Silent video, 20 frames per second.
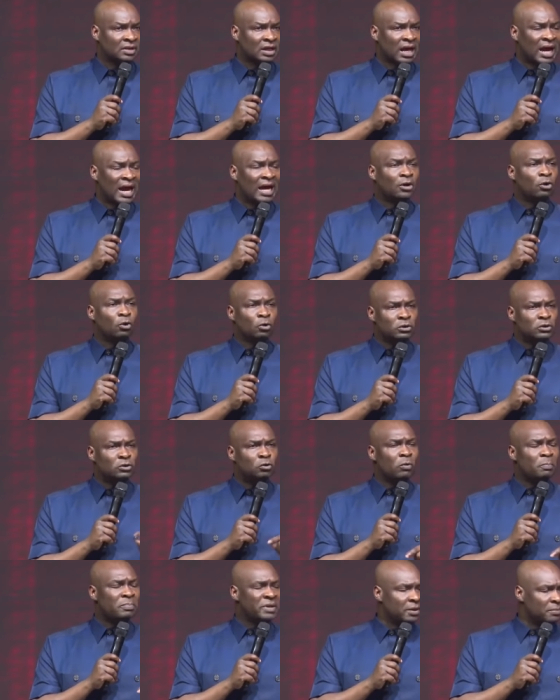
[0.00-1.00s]
And
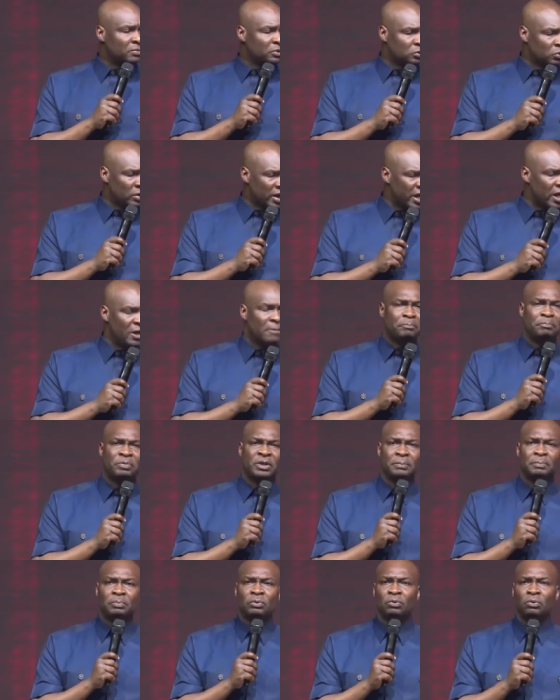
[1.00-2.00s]
also be able to help
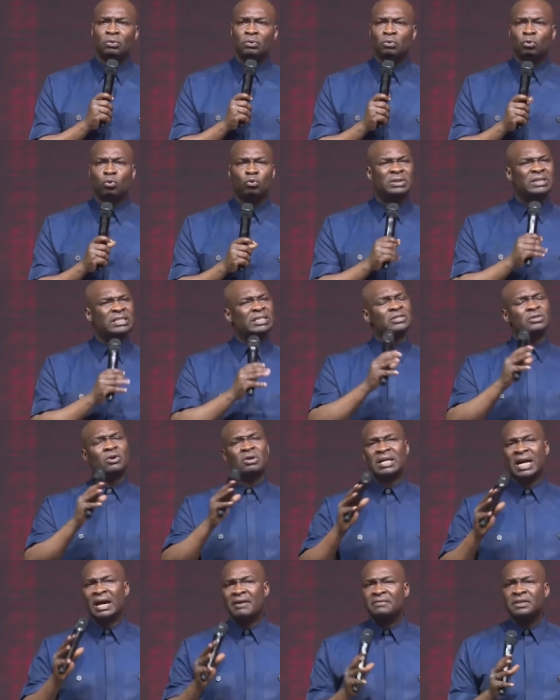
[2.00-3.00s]
people who did
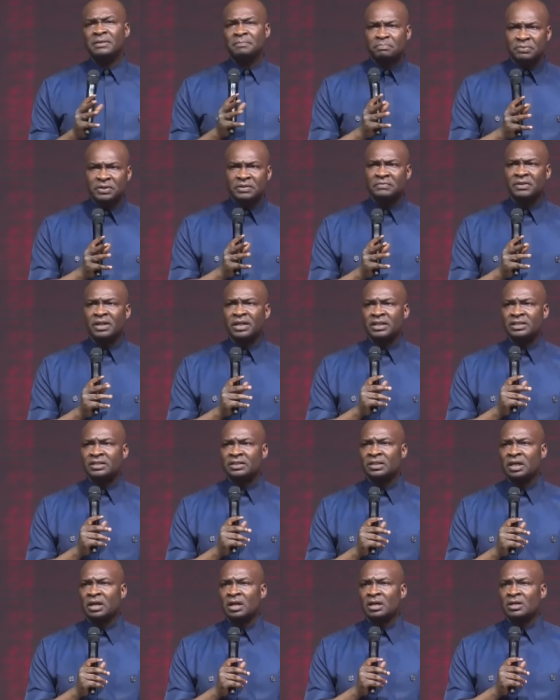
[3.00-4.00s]
not have the
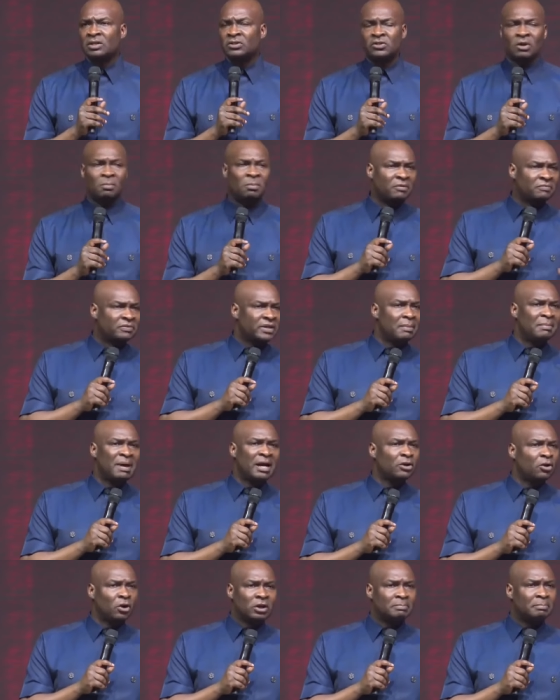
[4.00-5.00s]
privilege. Some of them
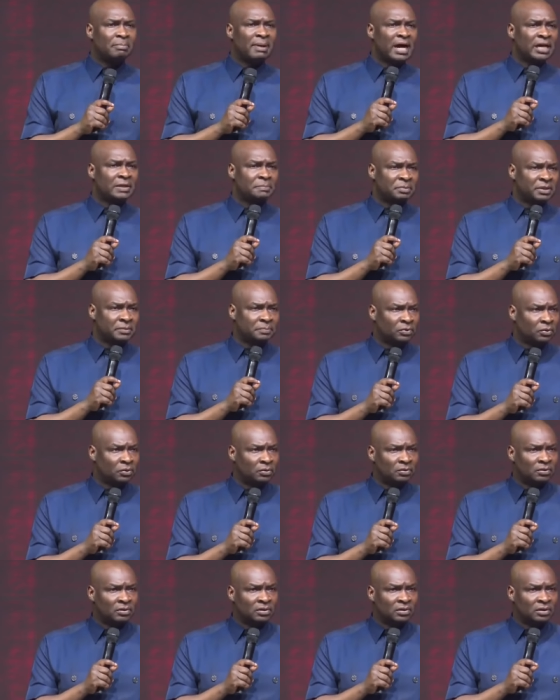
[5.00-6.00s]
are not bad
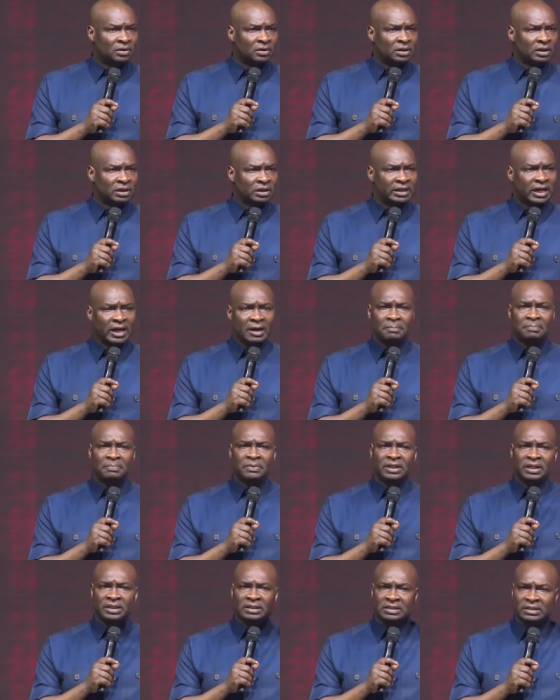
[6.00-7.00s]
people. They are,
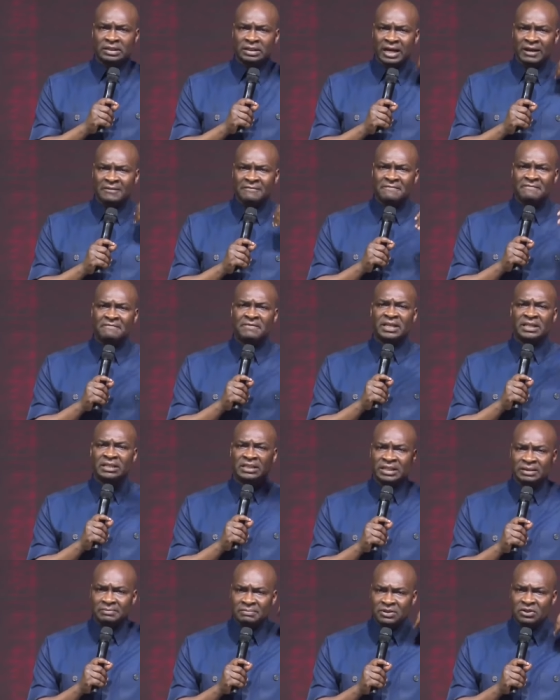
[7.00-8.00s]
it's, they are
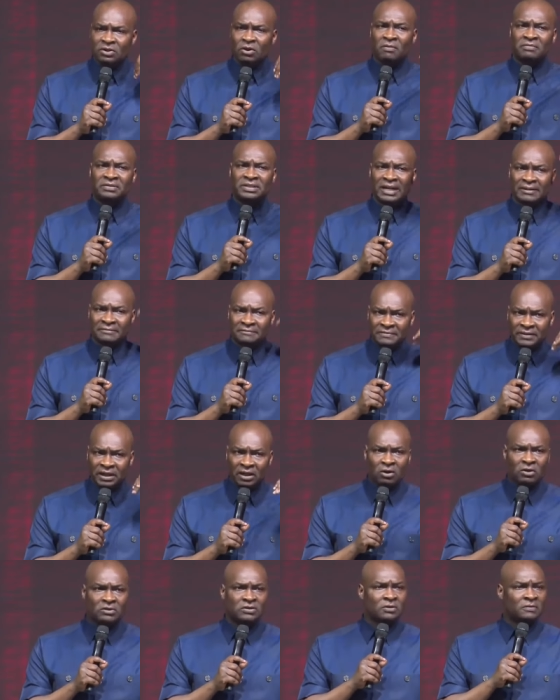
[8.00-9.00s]
victims of their
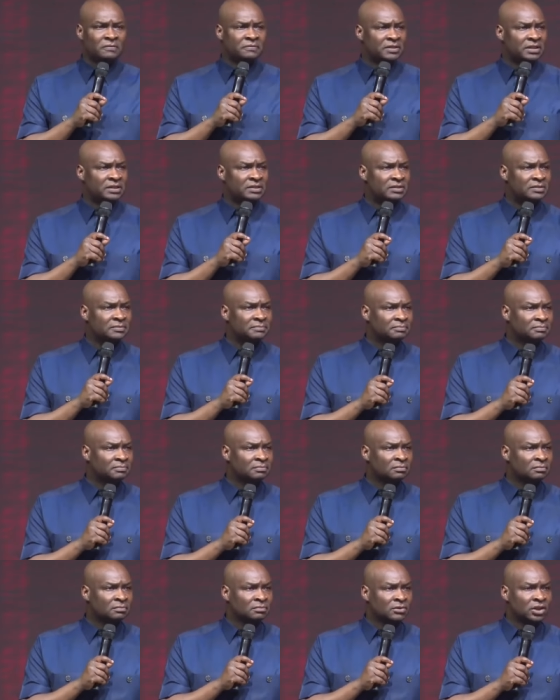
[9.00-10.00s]
philosophies.
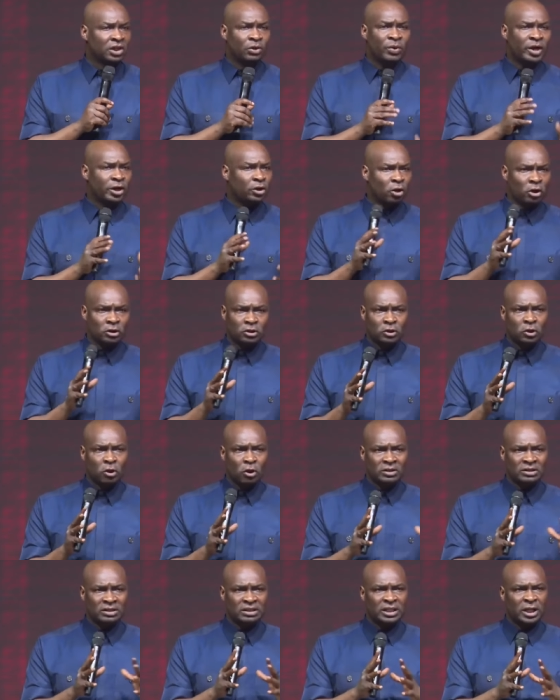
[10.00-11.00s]
They were not
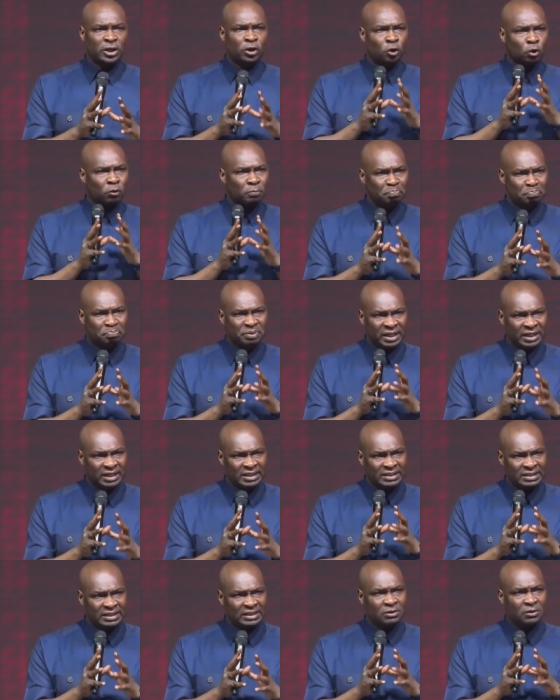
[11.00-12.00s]
taught the
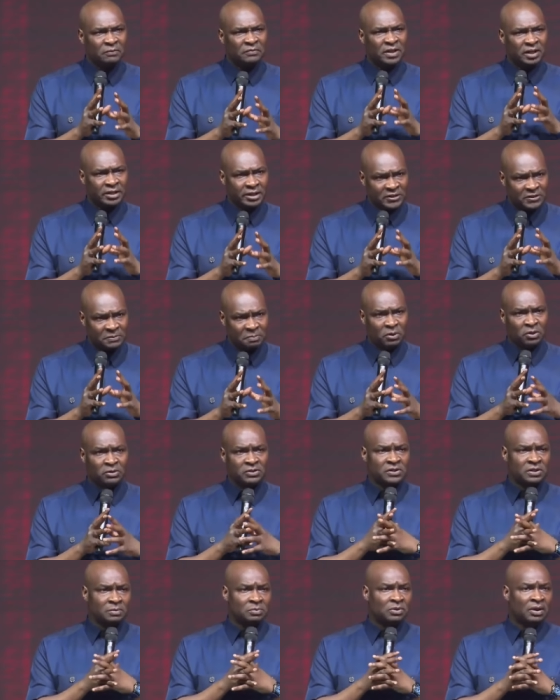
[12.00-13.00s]
nobility of a
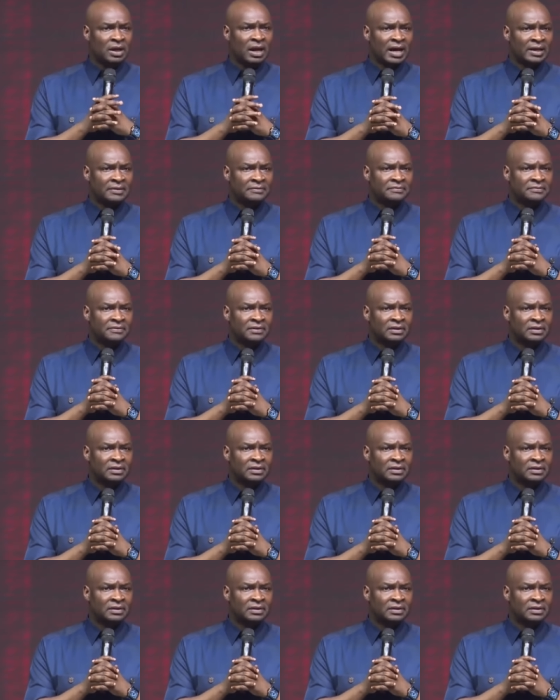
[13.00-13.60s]
responsible life.